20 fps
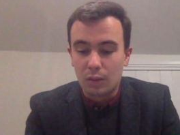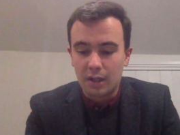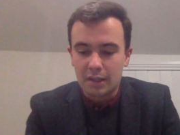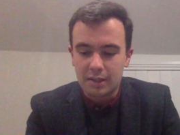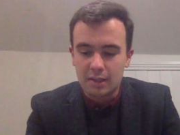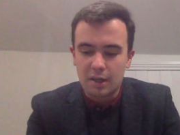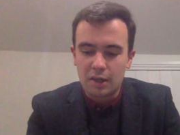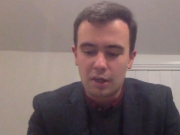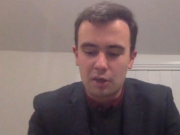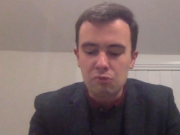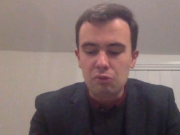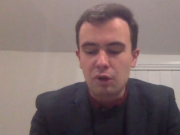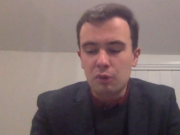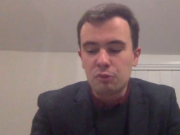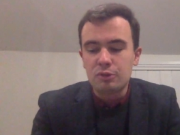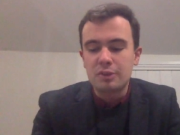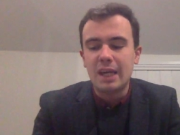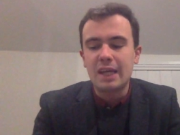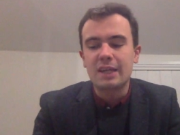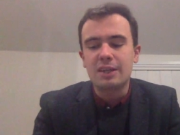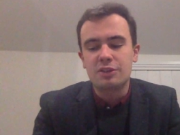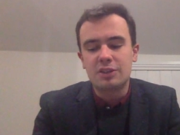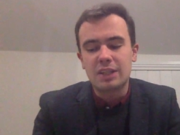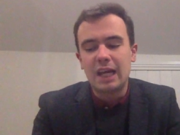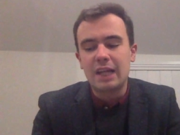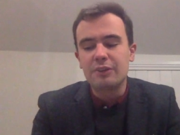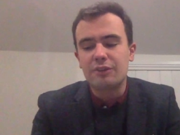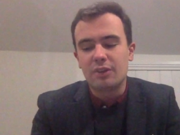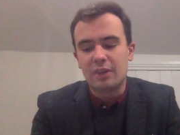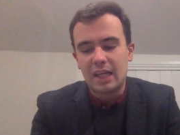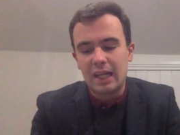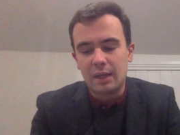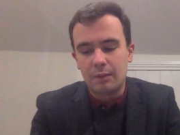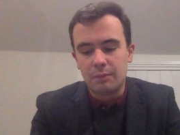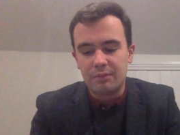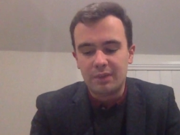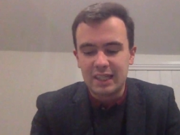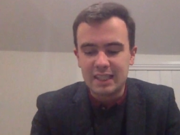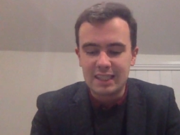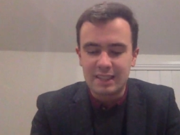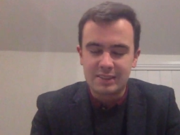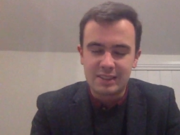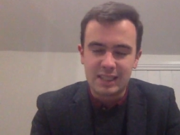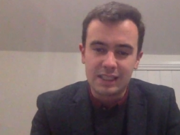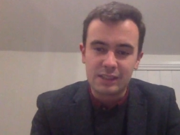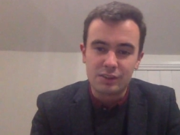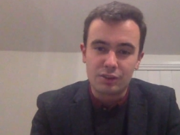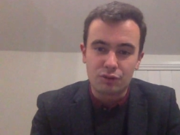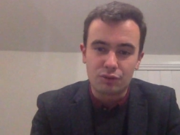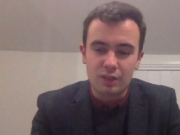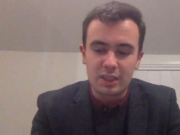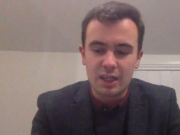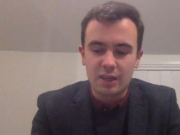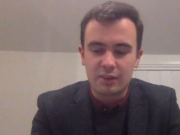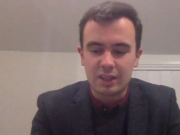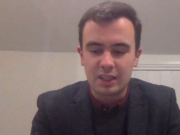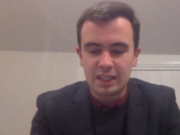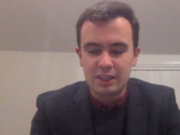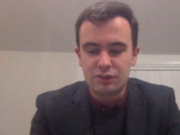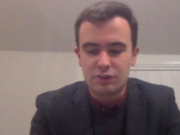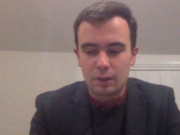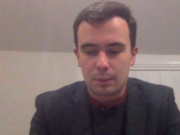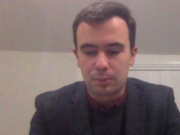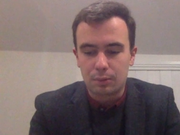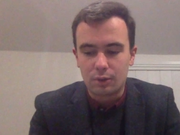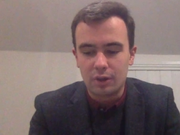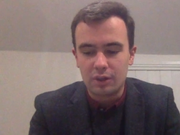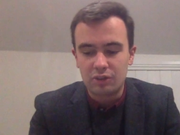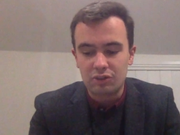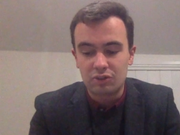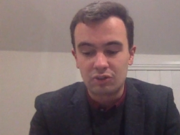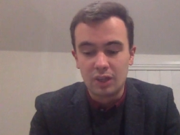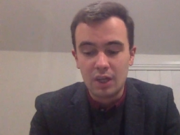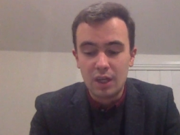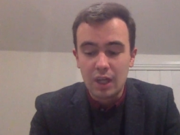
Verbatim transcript: I, I, I would take a chance on Elham Valley at ten to three. I think he's the price